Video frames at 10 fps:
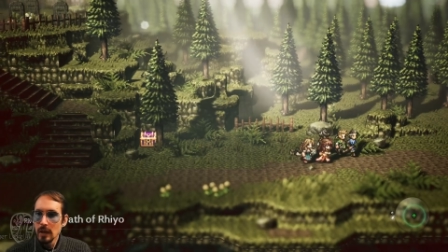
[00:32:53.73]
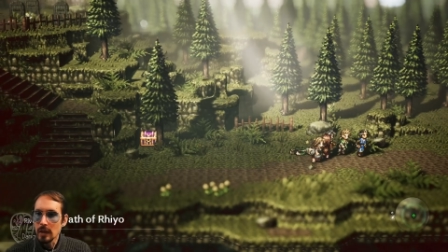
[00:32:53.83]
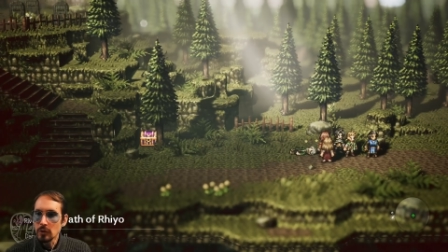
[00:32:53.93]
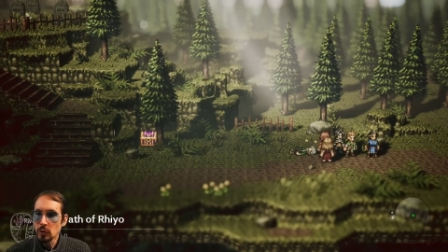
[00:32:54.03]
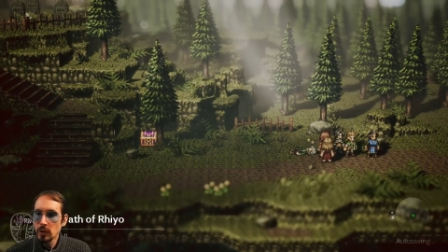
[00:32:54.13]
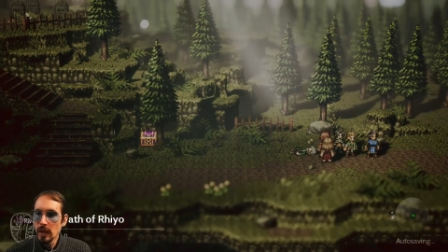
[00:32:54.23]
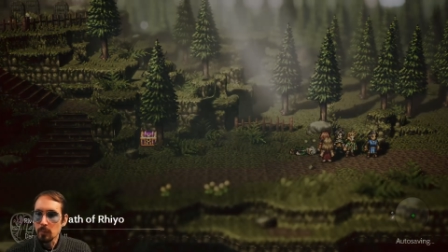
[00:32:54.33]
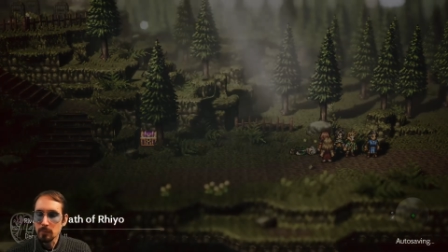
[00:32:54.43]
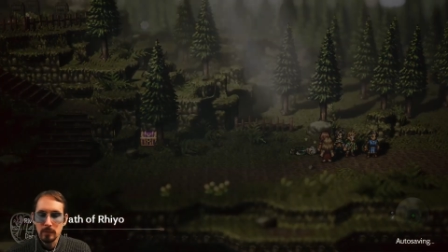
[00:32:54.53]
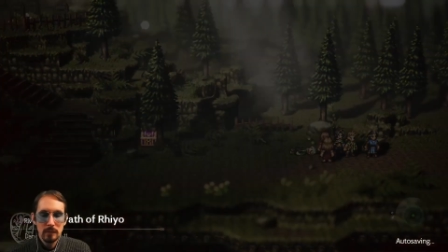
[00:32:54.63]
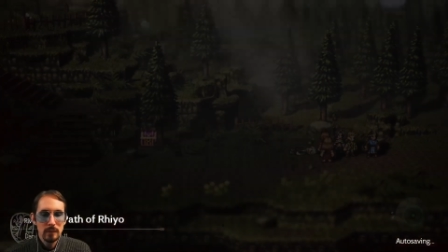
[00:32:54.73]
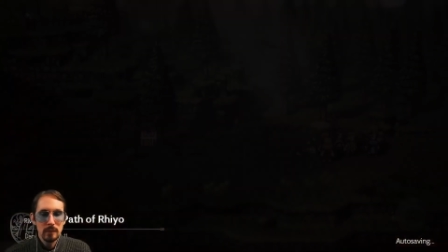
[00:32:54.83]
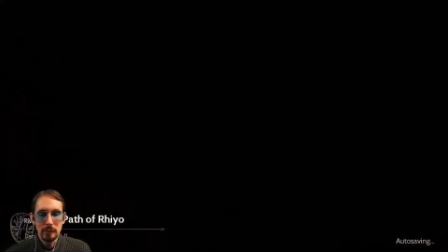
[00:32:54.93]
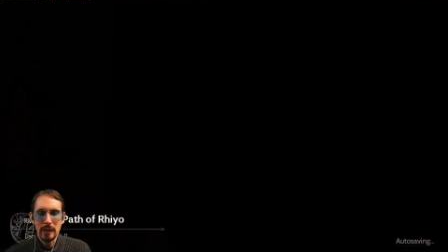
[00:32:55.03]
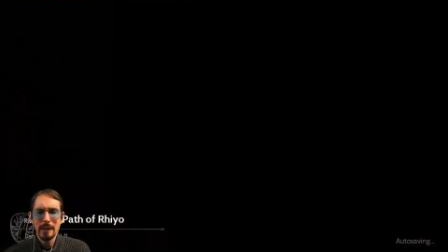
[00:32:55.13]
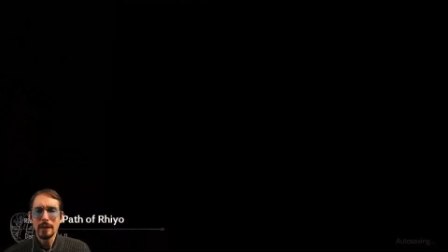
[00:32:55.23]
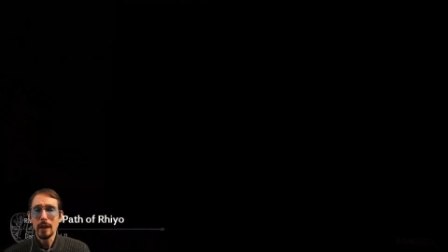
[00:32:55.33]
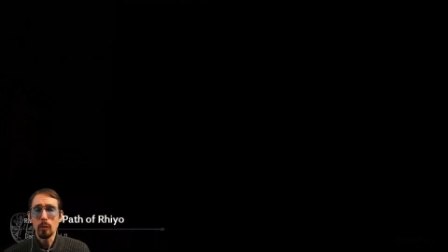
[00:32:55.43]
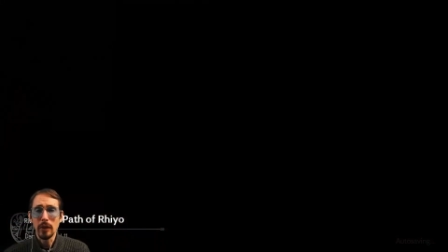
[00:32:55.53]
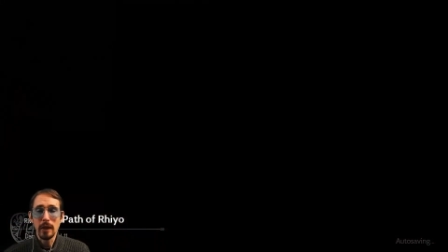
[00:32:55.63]
yeah, enjoy your nap. Glad I
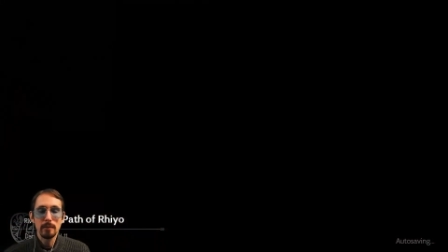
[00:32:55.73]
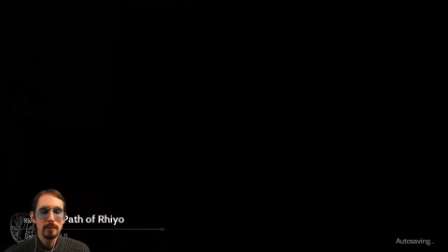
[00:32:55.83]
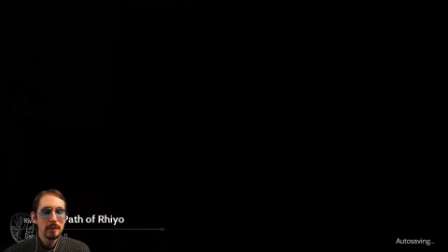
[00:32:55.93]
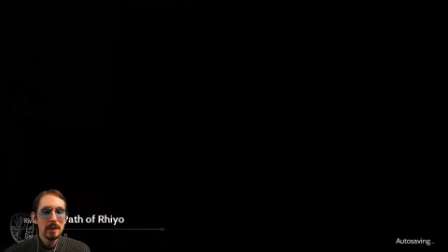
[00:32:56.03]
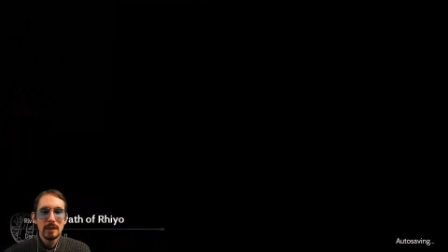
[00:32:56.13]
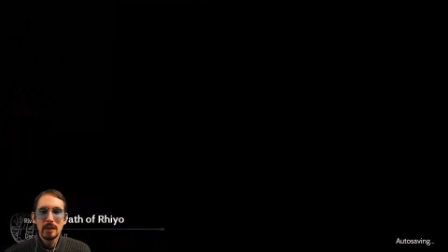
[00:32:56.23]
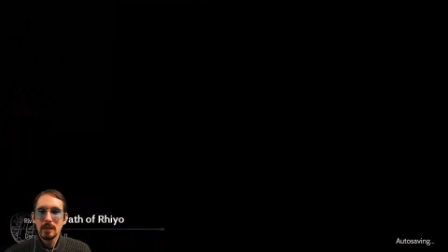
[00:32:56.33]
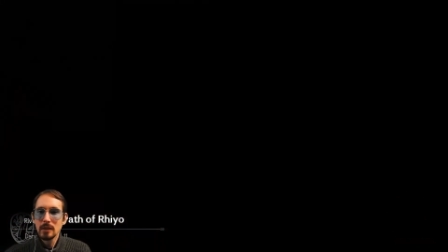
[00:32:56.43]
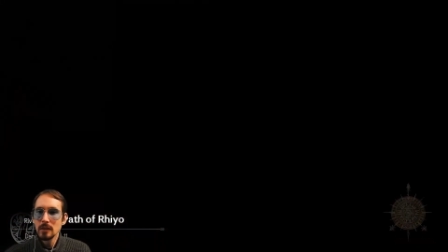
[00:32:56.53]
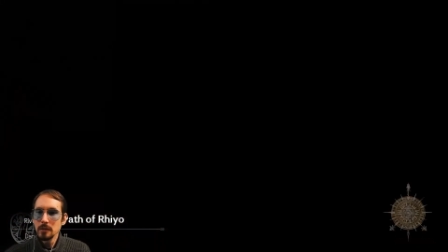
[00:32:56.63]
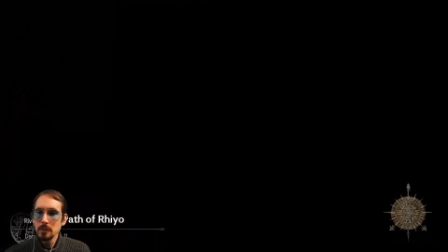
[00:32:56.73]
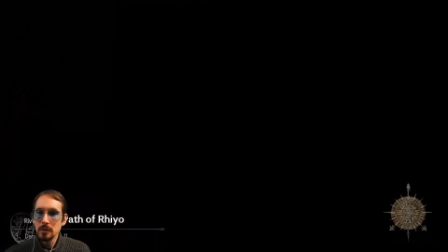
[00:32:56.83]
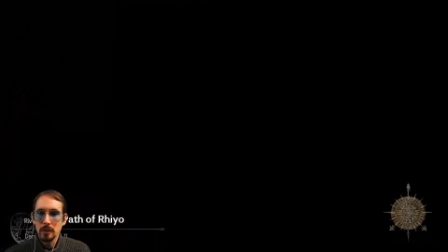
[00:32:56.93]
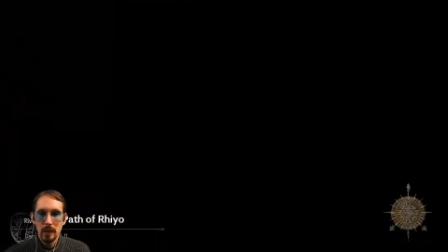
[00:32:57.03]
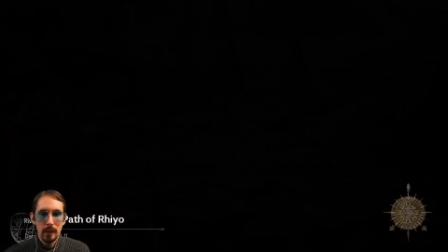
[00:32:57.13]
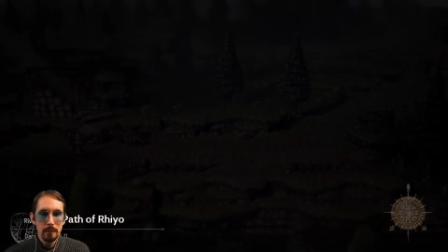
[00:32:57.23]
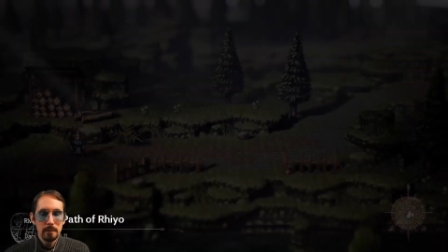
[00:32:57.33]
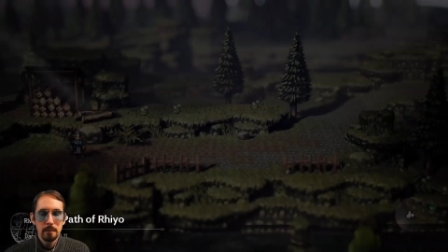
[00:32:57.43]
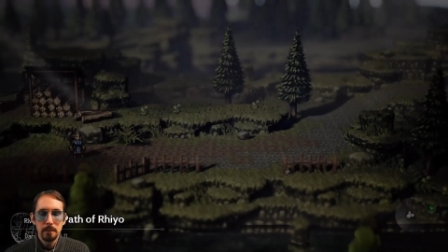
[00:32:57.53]
could help with that. Okay.